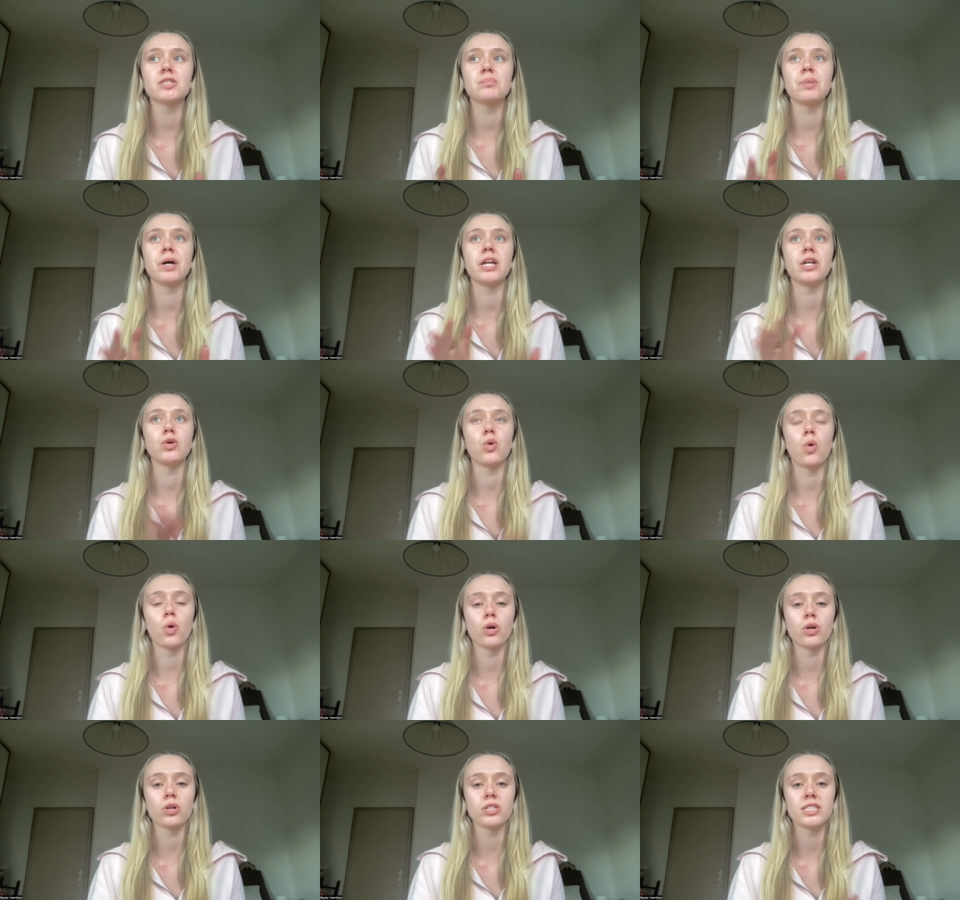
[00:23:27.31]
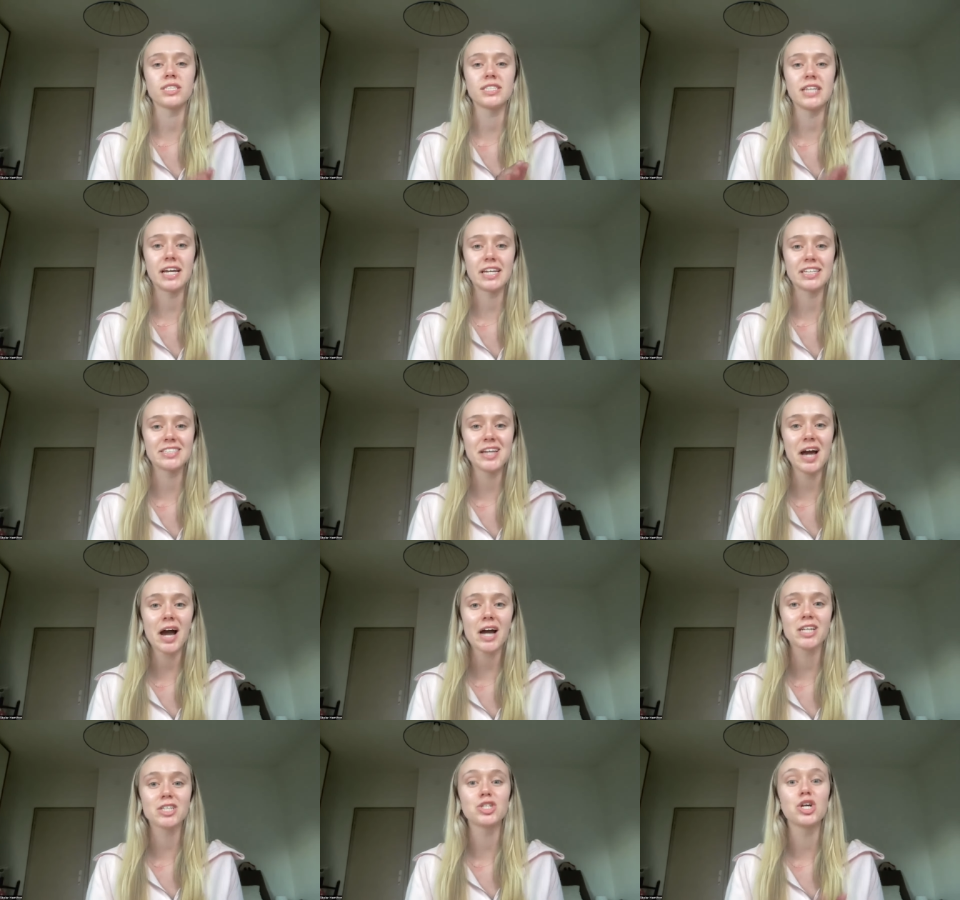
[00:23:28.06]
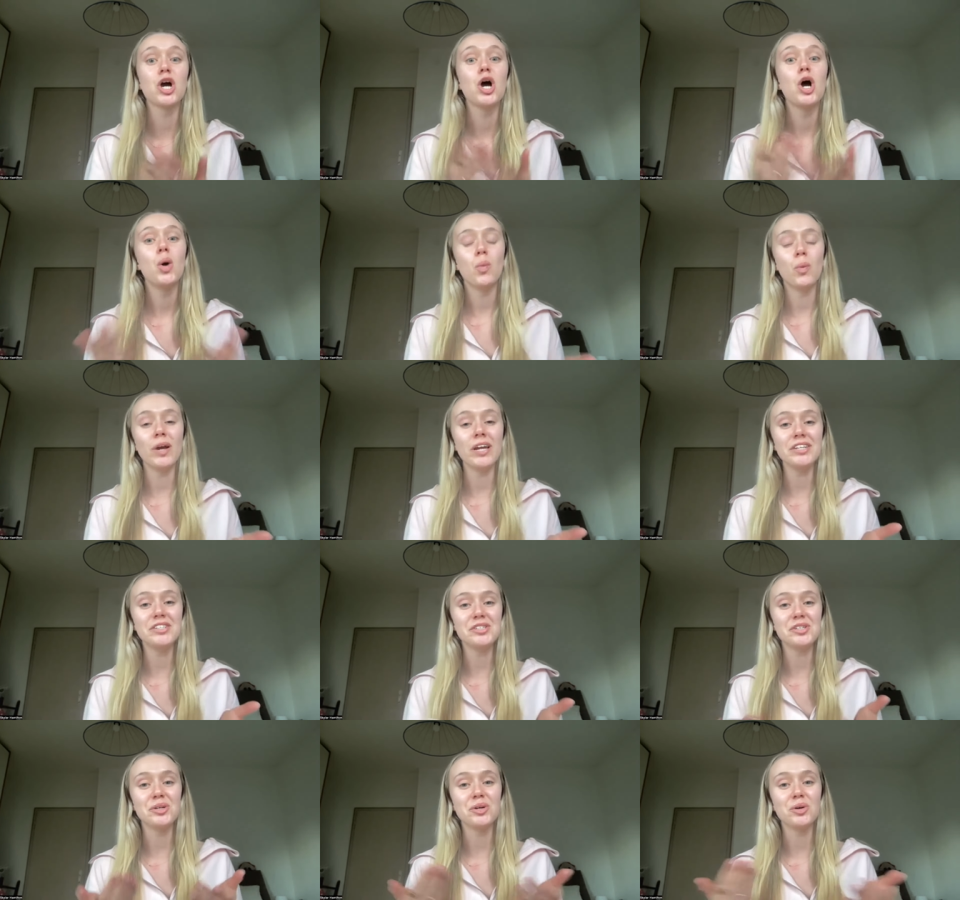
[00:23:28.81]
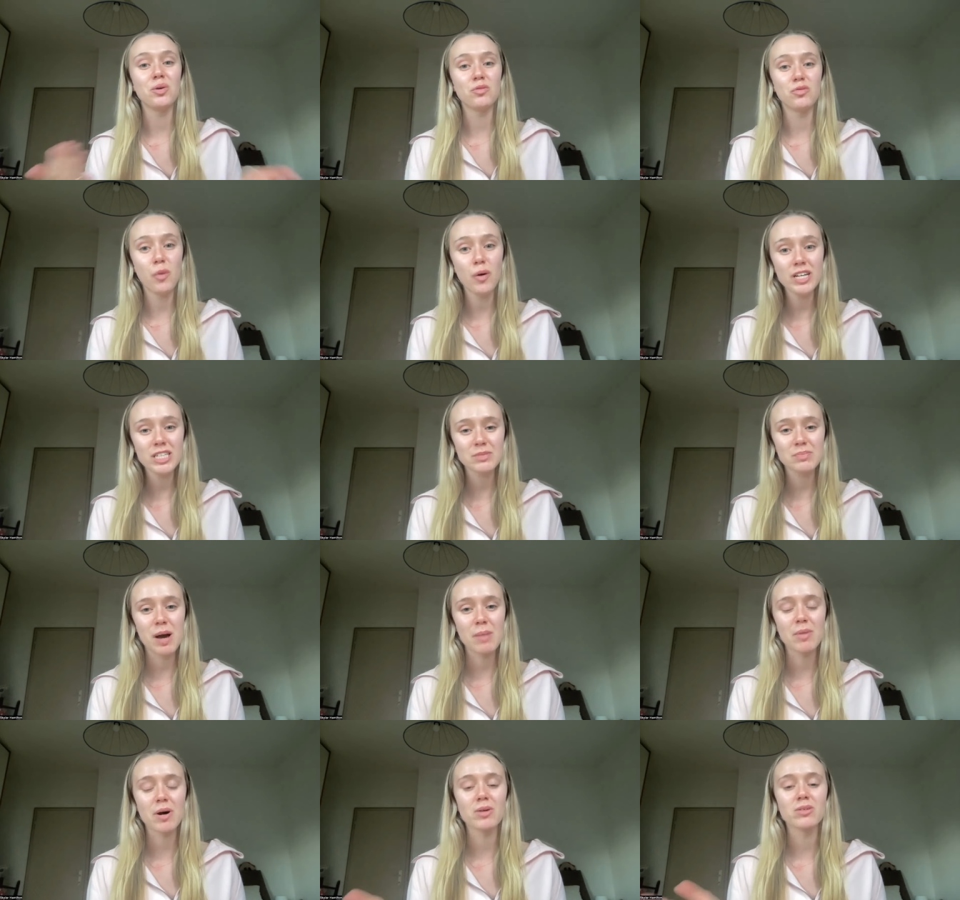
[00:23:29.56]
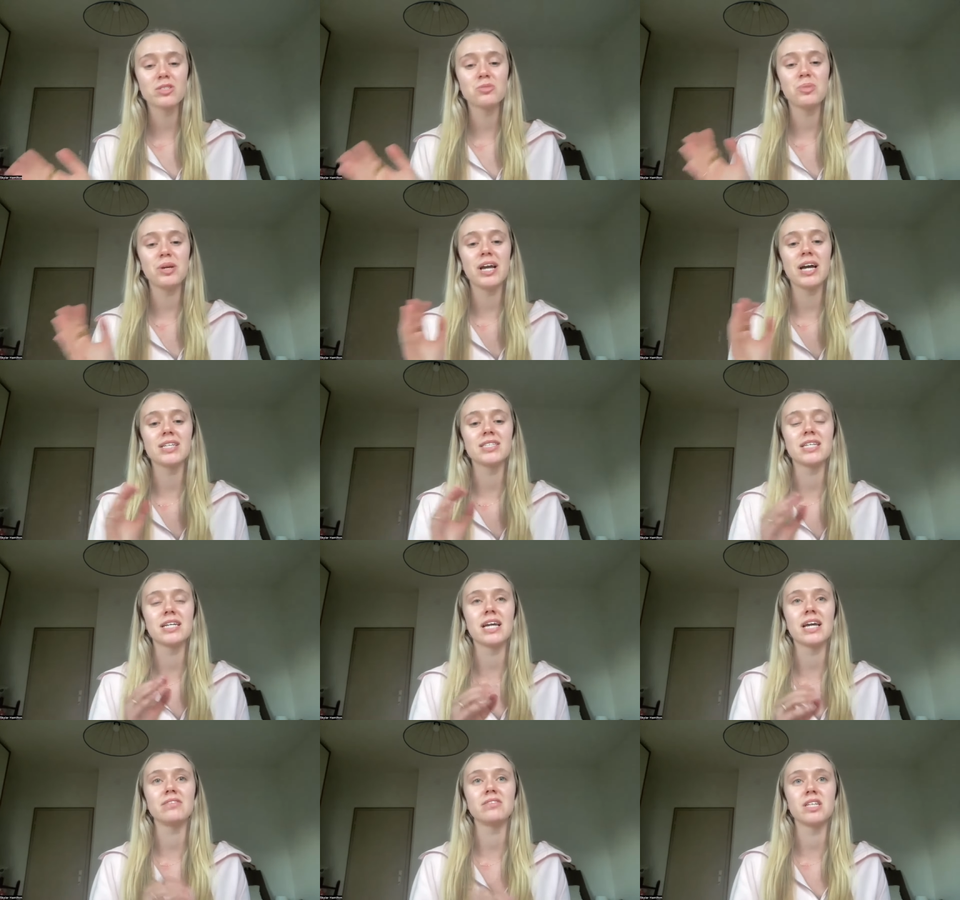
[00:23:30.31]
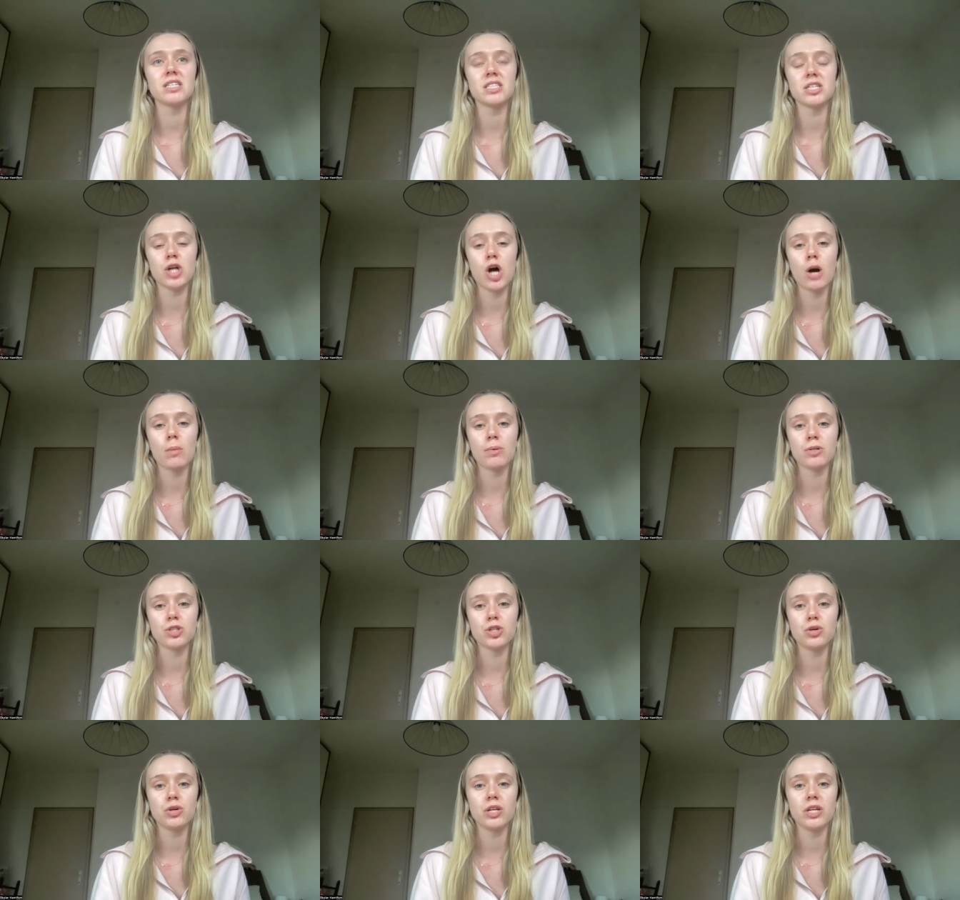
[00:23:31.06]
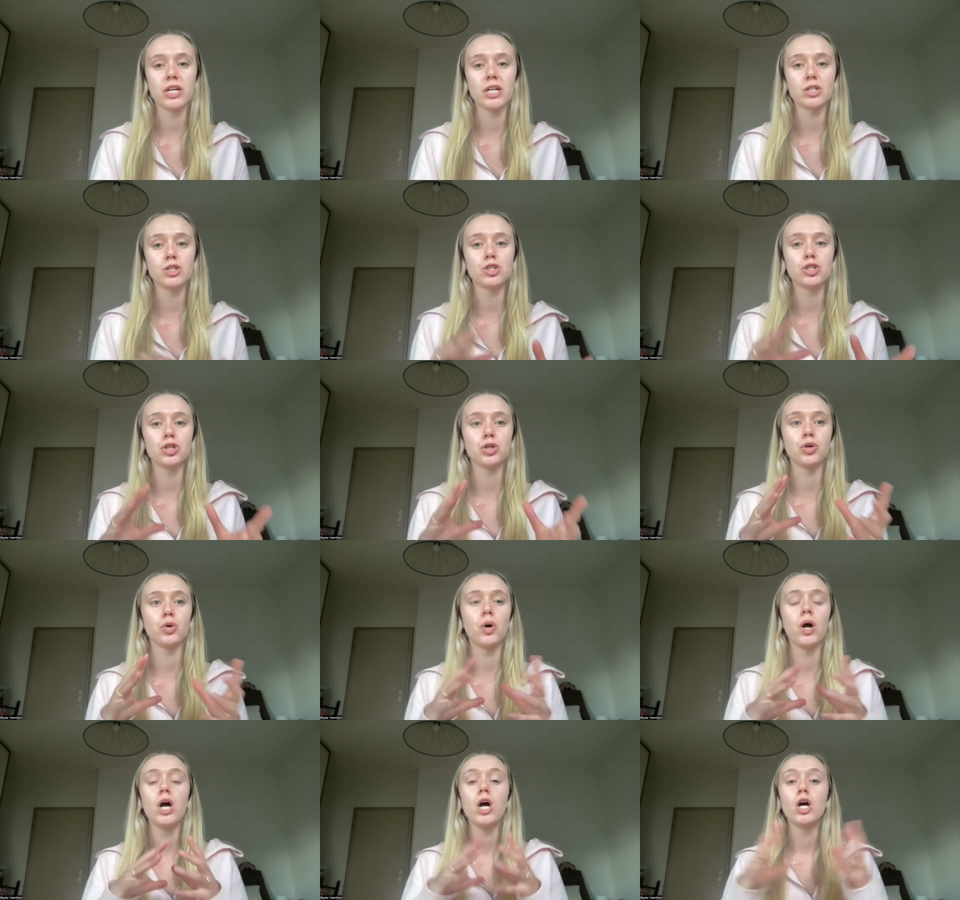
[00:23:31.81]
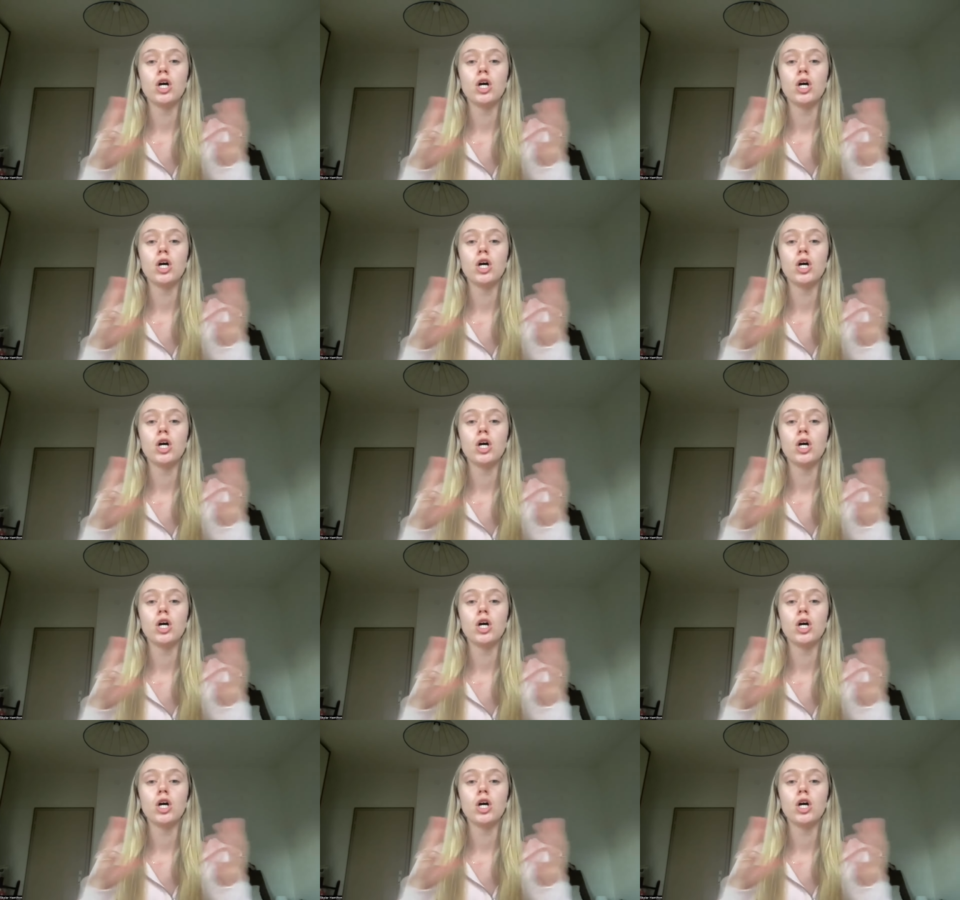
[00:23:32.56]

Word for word: But in order to stay in touch, we do voice memos because it gives us an opportunity to